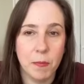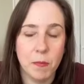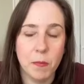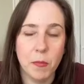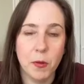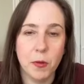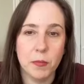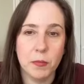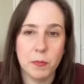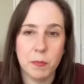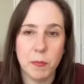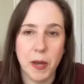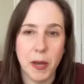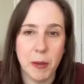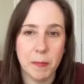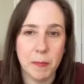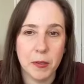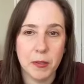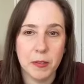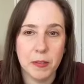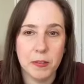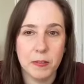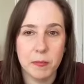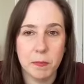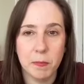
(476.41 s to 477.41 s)
most
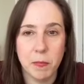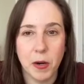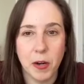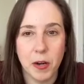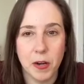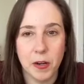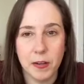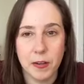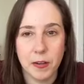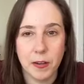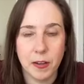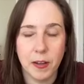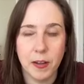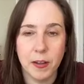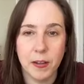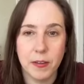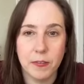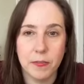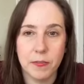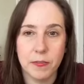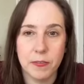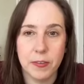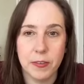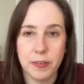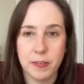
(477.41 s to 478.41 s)
populous part
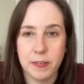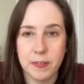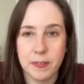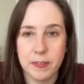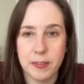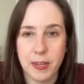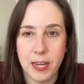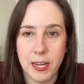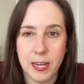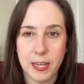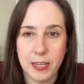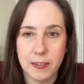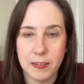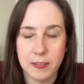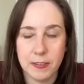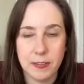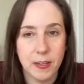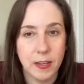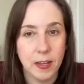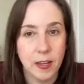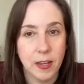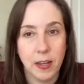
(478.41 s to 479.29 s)
of the state